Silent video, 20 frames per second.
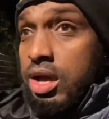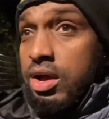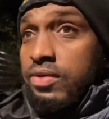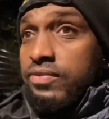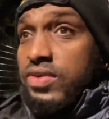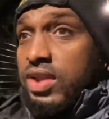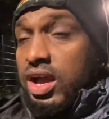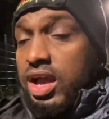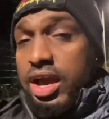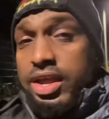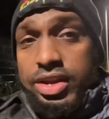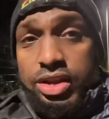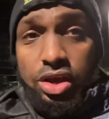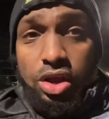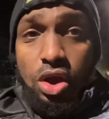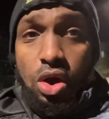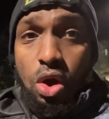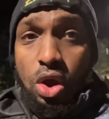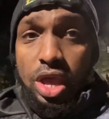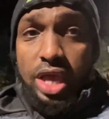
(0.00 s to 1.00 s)
Vlog on the
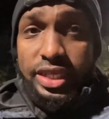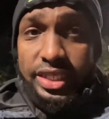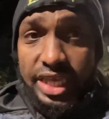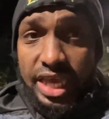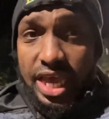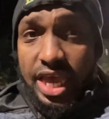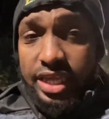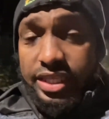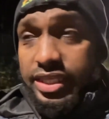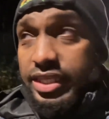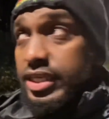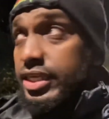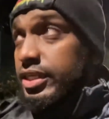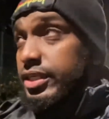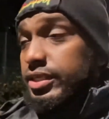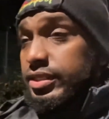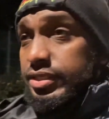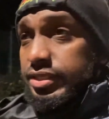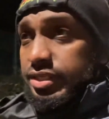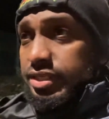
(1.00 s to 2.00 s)
go, is it?
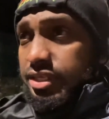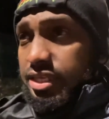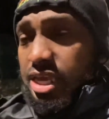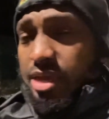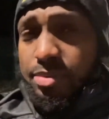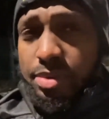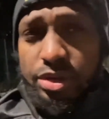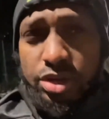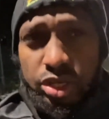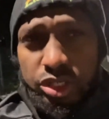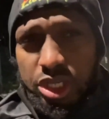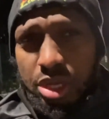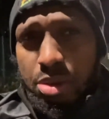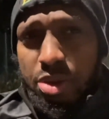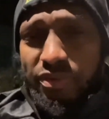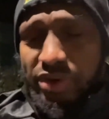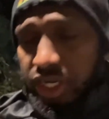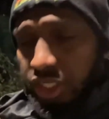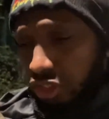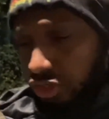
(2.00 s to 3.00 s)
Yeah, man, just come
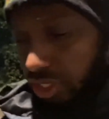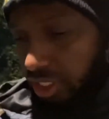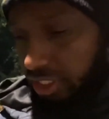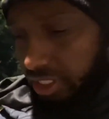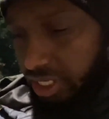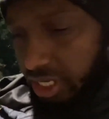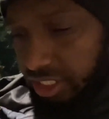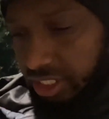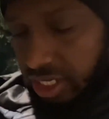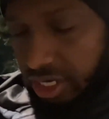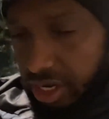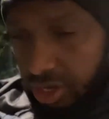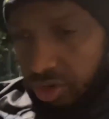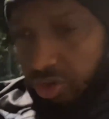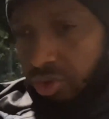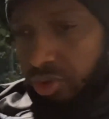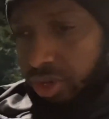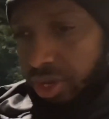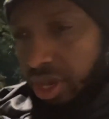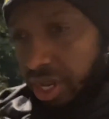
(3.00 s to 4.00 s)
up at the train station, you
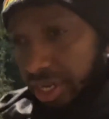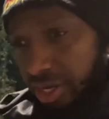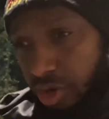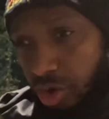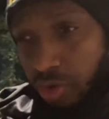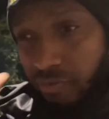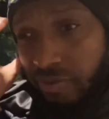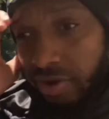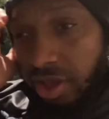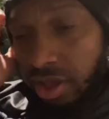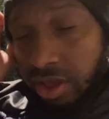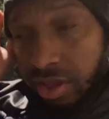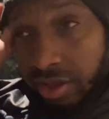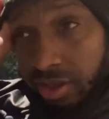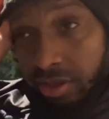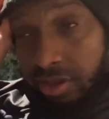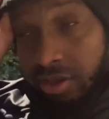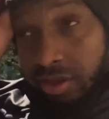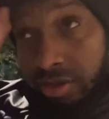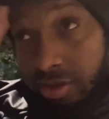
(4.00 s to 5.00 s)
know, heading over
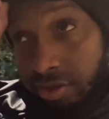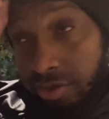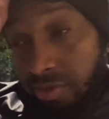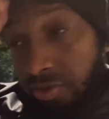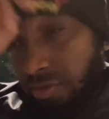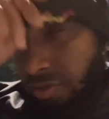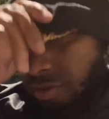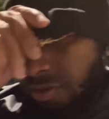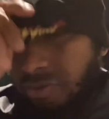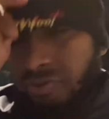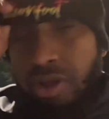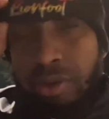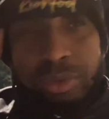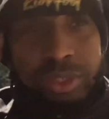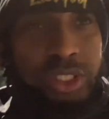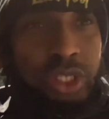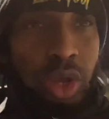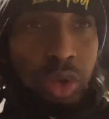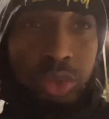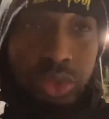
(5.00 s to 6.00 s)
from
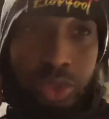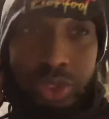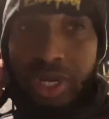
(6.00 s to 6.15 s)
south to